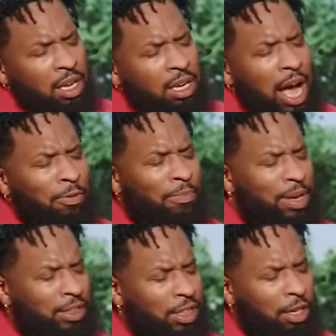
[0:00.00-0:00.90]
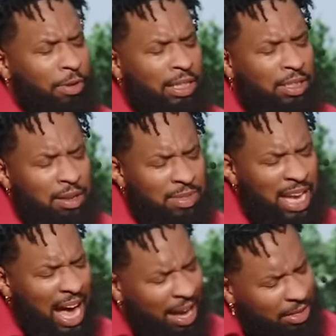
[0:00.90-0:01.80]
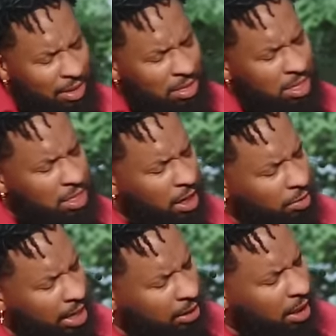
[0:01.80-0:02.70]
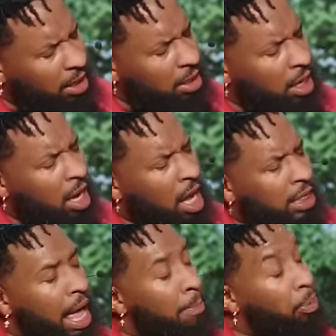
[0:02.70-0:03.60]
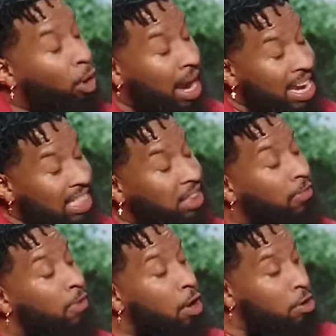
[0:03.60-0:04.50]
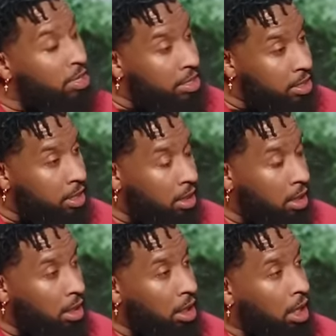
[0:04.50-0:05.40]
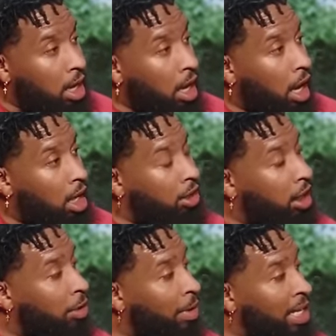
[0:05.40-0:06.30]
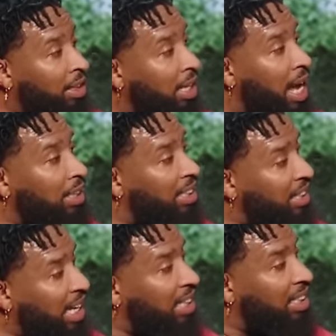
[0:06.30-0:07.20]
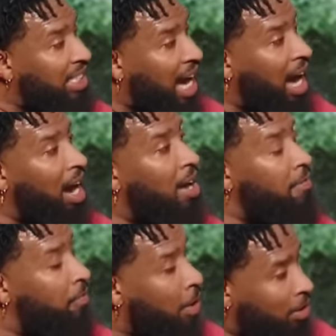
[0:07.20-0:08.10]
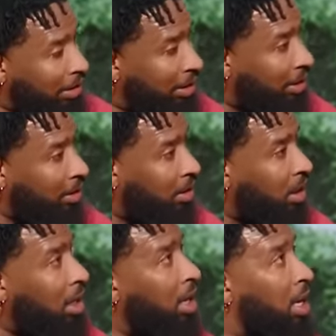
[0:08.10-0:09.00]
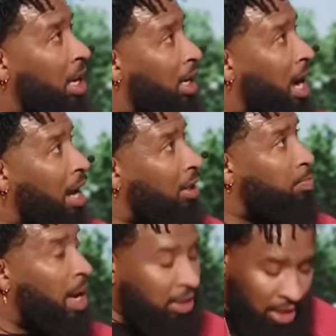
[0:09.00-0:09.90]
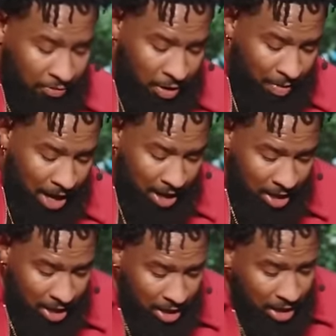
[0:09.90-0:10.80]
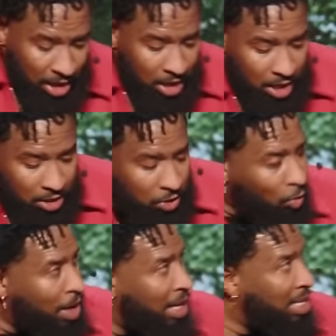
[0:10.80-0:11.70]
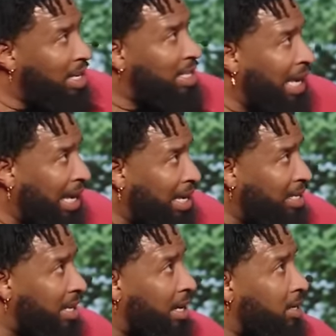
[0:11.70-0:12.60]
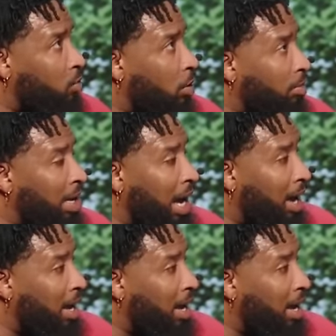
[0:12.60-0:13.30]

God, we'll be a generation of tithers, a generation that prays first, a generation that seeks God first. God, especially for my 20s and teens in this room, God.